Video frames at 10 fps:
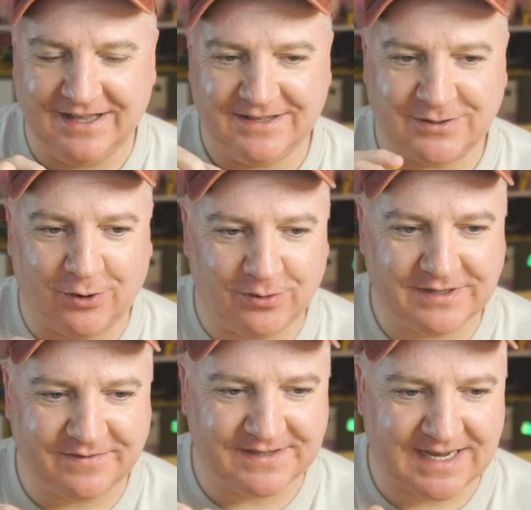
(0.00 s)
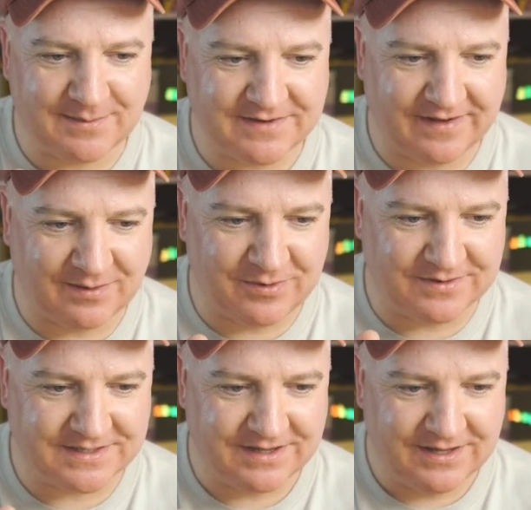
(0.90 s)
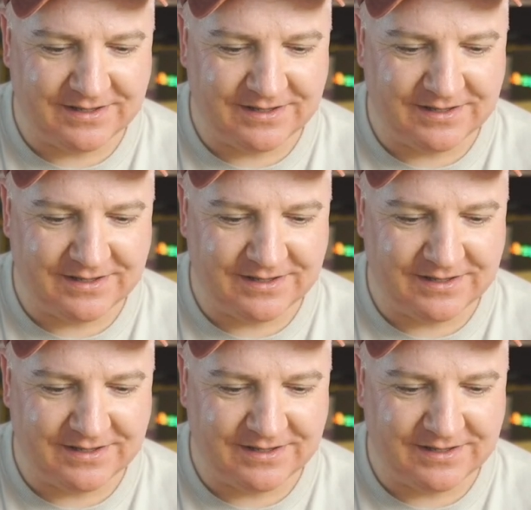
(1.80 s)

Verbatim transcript: It's got all different types of elements.